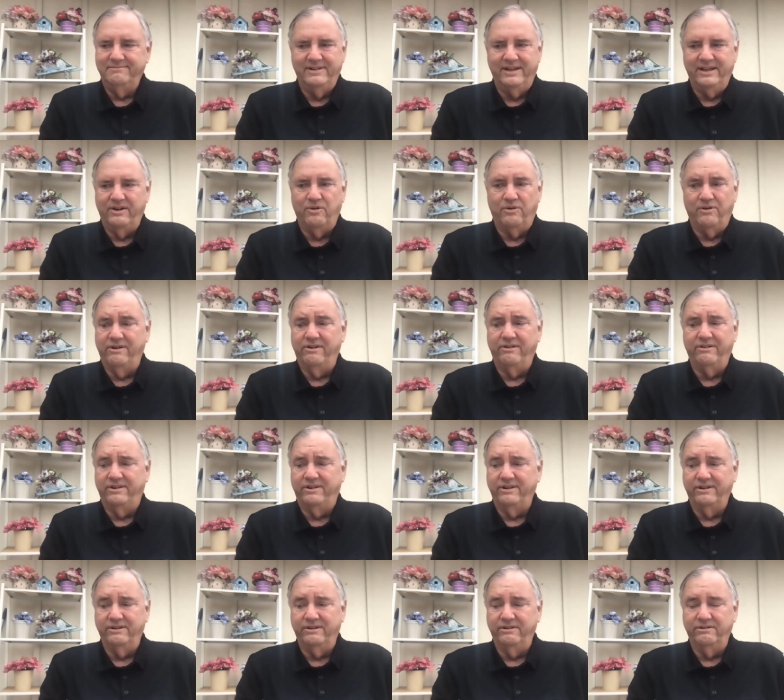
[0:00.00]
in order
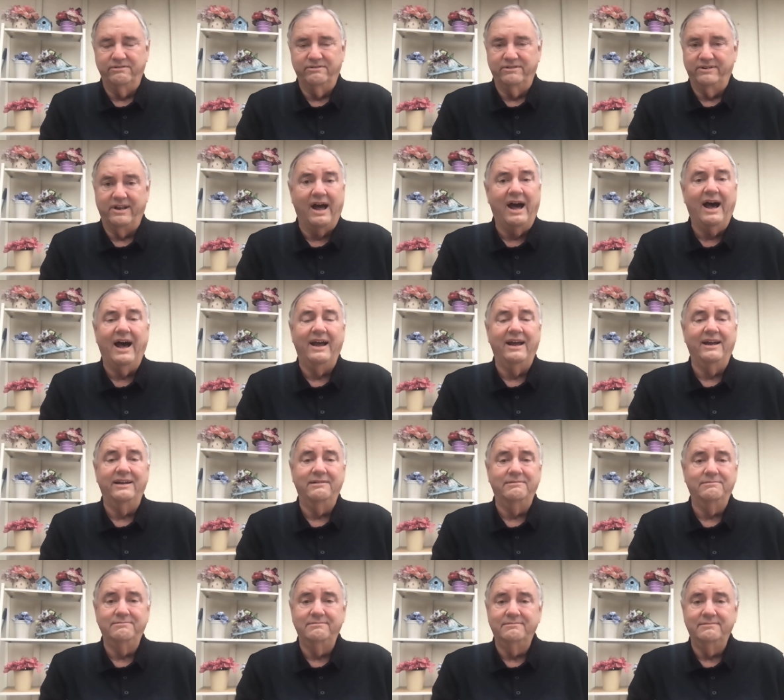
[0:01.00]
to die
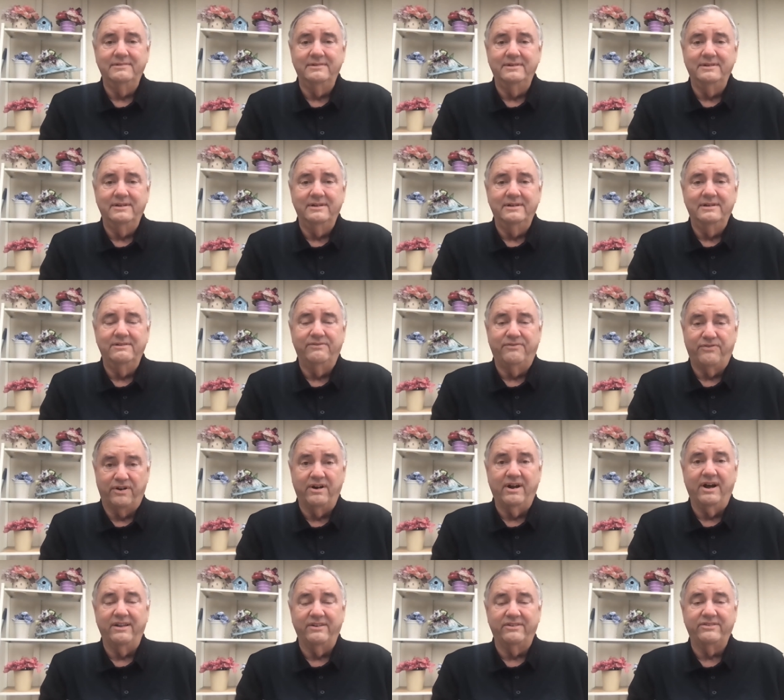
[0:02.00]
for
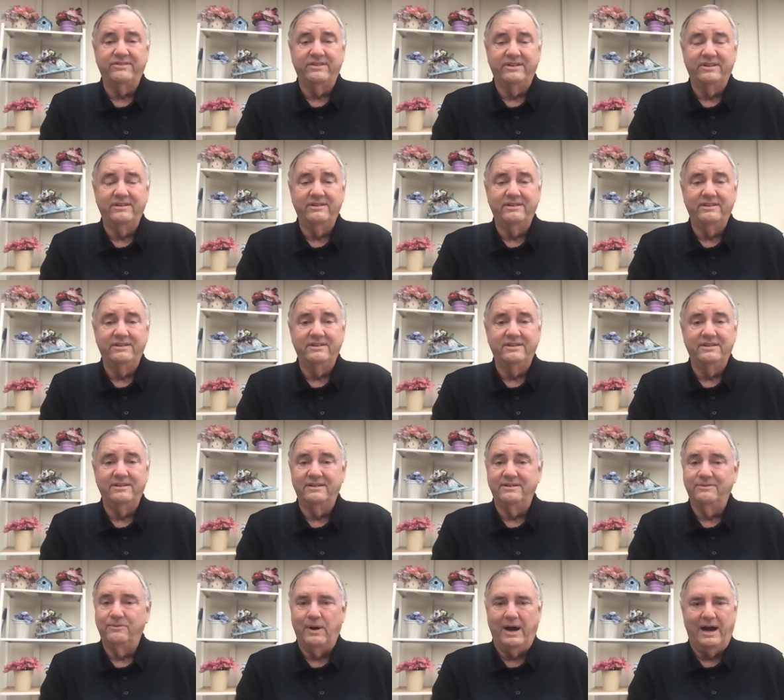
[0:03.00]
us.
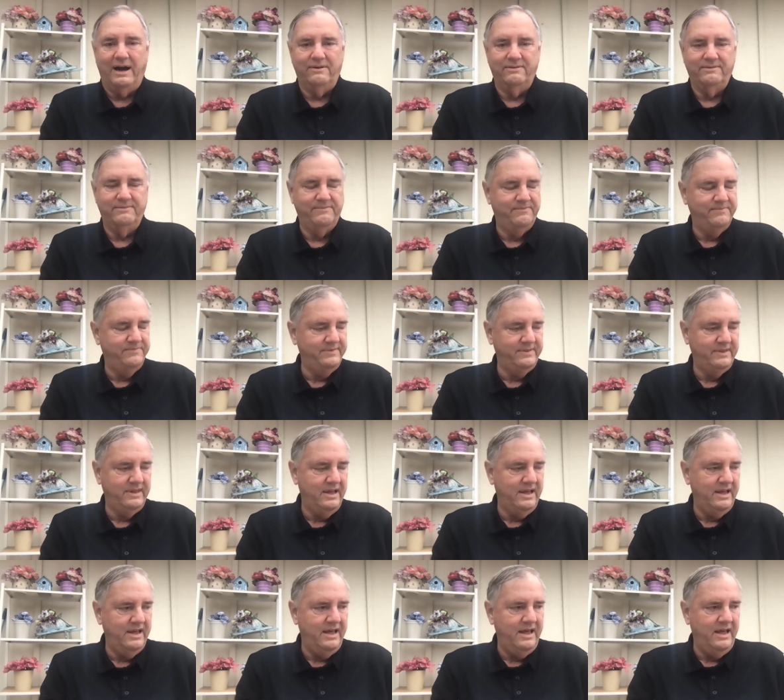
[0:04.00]
Wow.
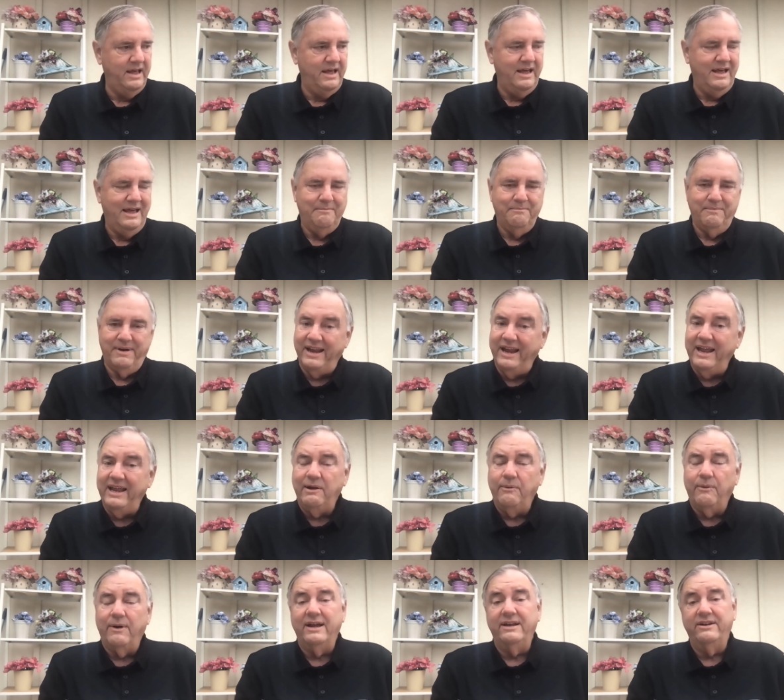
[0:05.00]
But
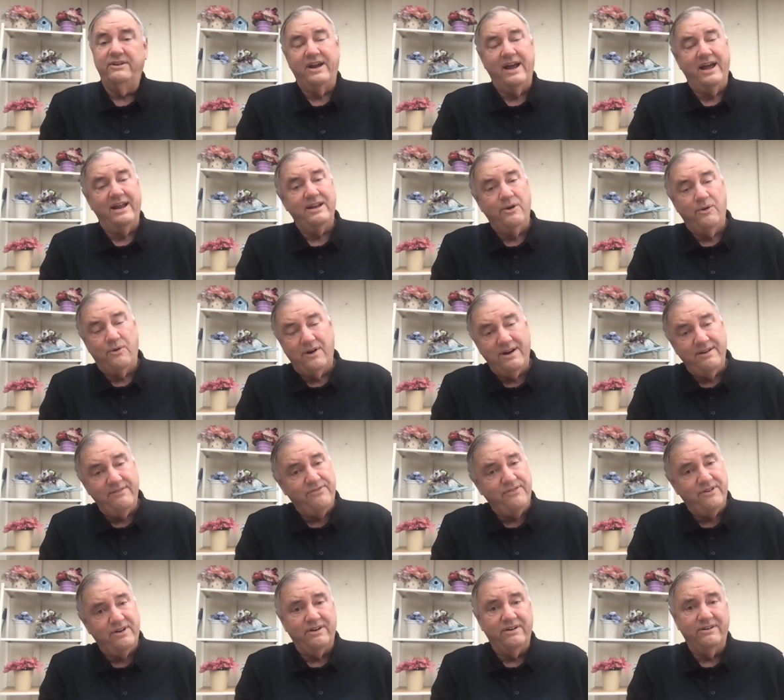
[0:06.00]
anyway, January
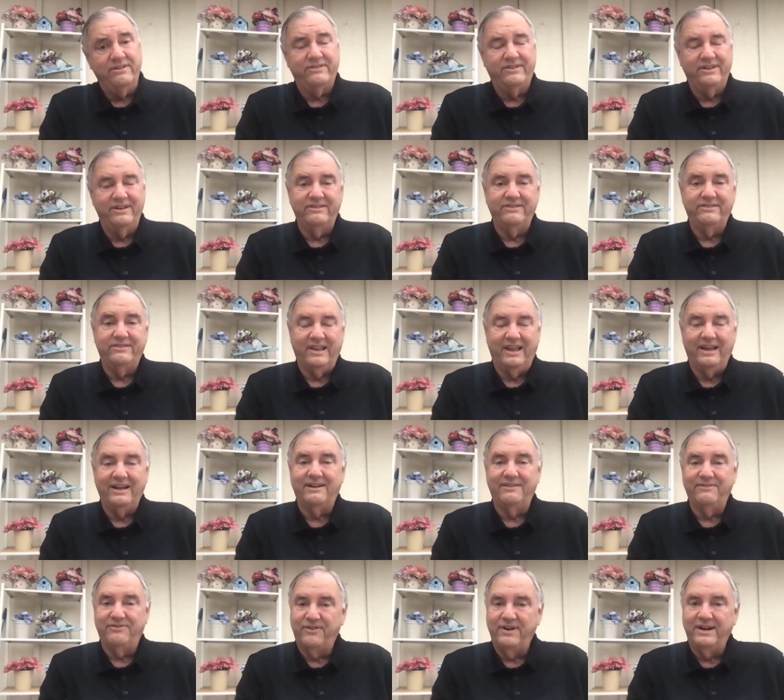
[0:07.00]
1st is like
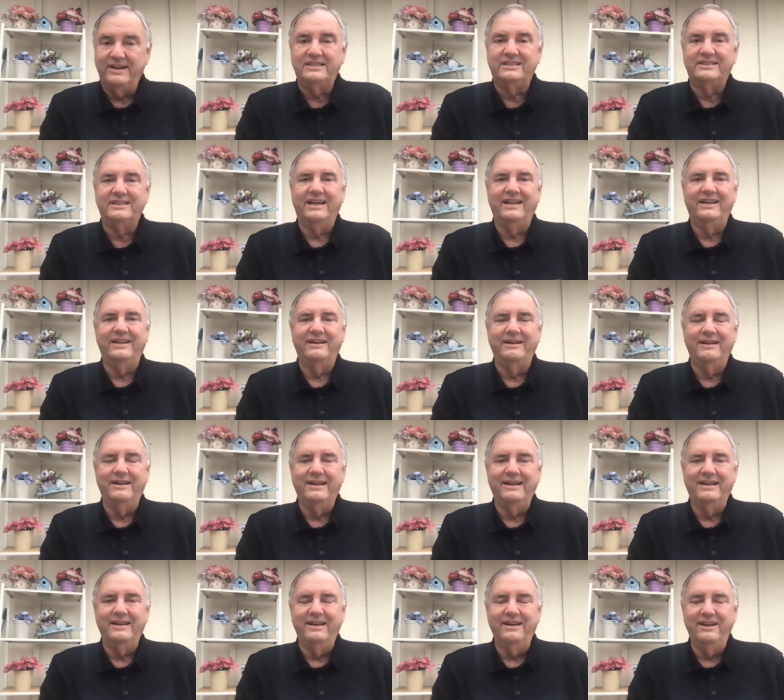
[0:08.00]
a fresh and
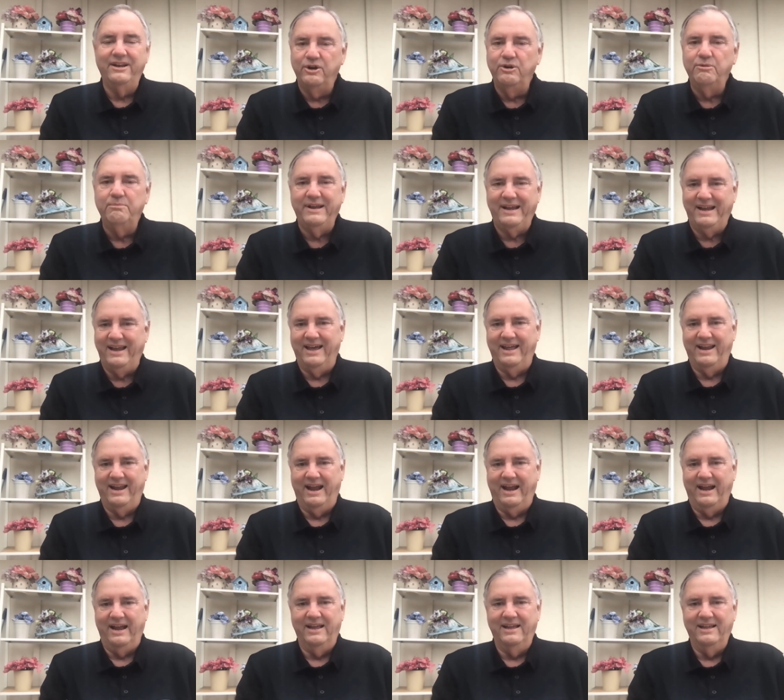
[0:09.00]
new
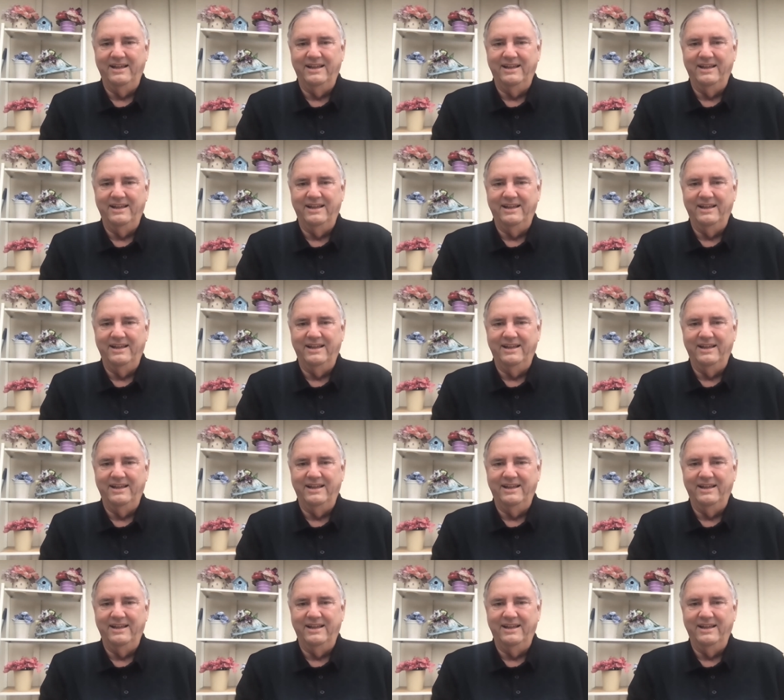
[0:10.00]
beginning.